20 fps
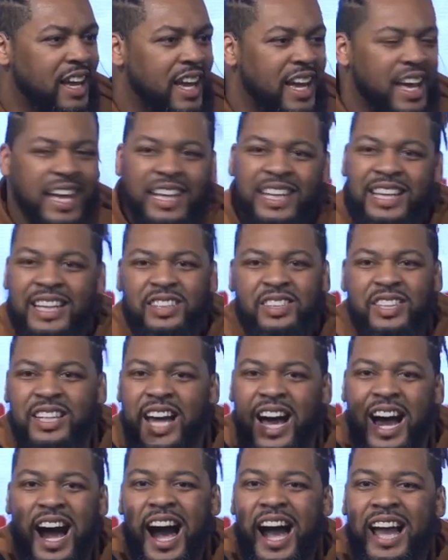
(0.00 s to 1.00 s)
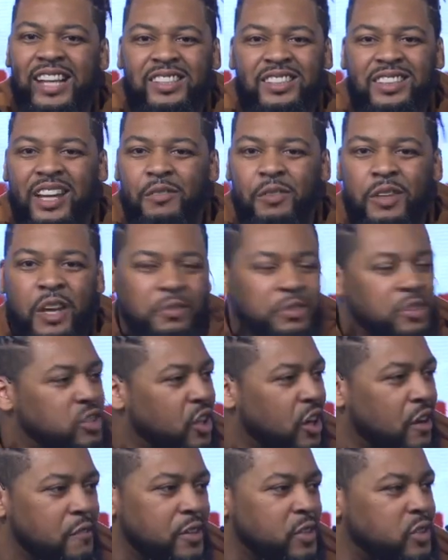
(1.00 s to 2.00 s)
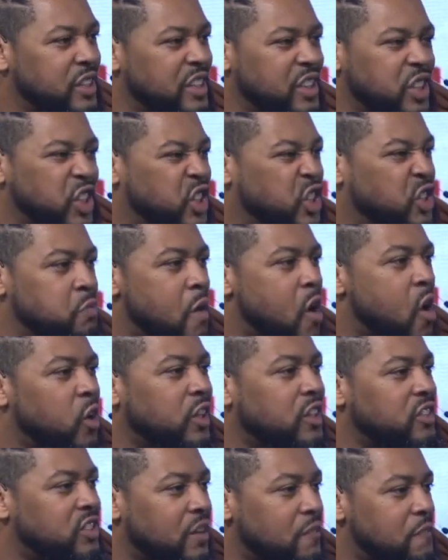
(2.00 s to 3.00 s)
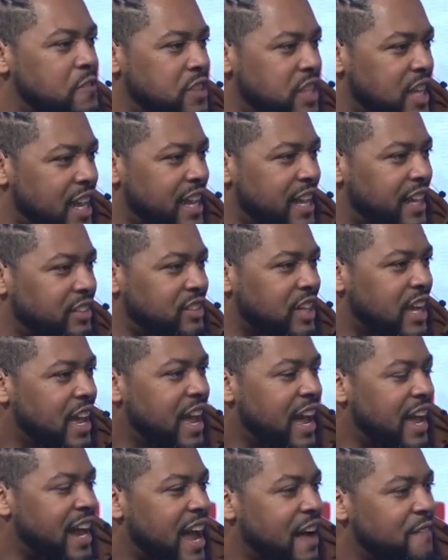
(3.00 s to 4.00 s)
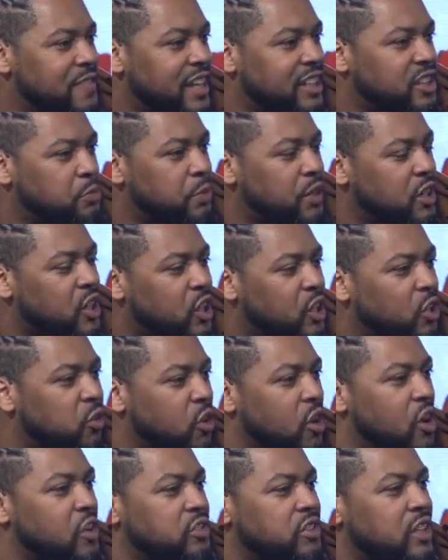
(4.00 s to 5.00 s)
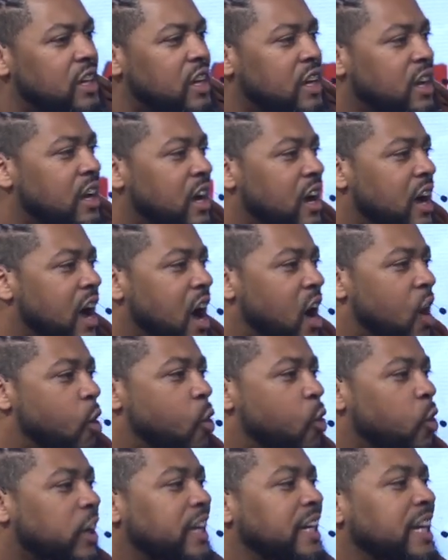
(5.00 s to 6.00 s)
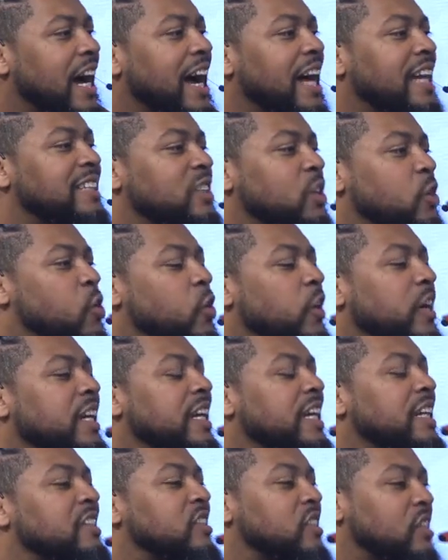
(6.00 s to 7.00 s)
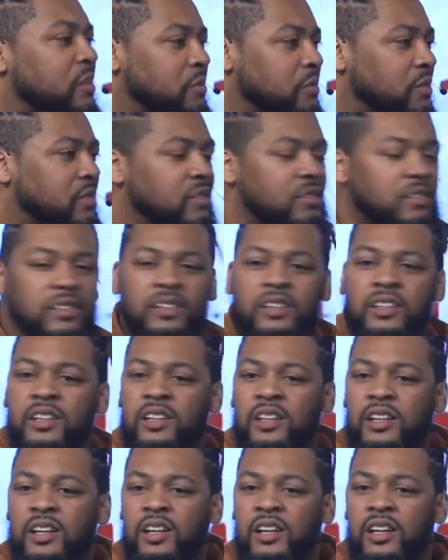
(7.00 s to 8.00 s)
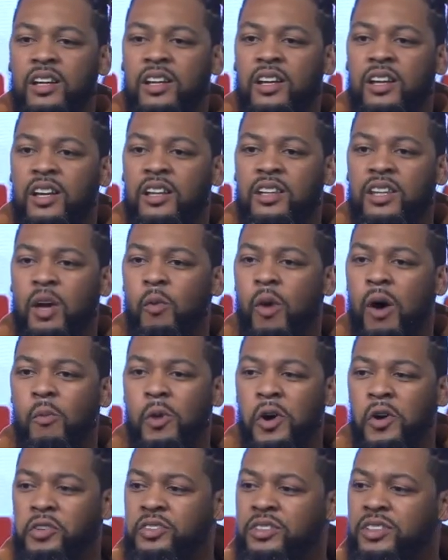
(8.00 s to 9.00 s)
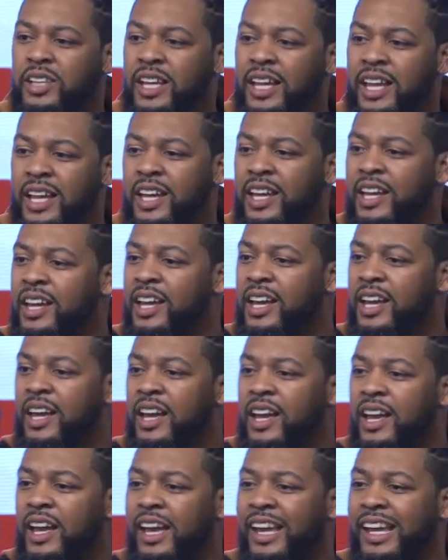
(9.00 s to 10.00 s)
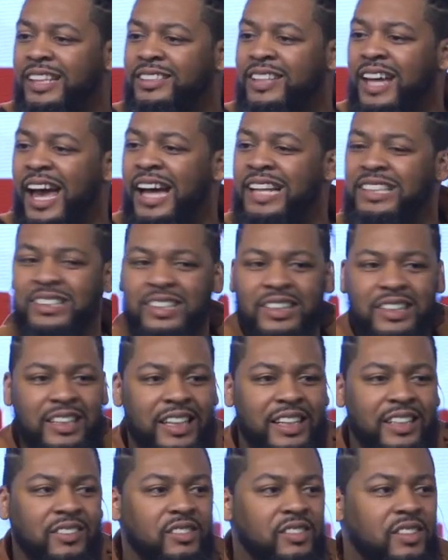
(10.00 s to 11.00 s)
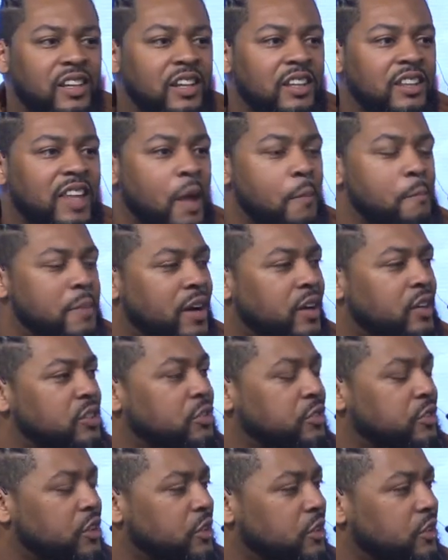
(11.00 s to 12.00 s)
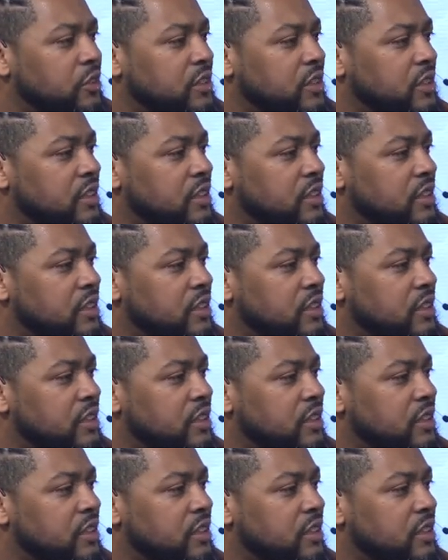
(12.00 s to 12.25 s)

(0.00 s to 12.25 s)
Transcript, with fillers: get to the highest level of service in the smallest of things and have that spirit across our organized organism, then what we'll see is excellence that bears fruit.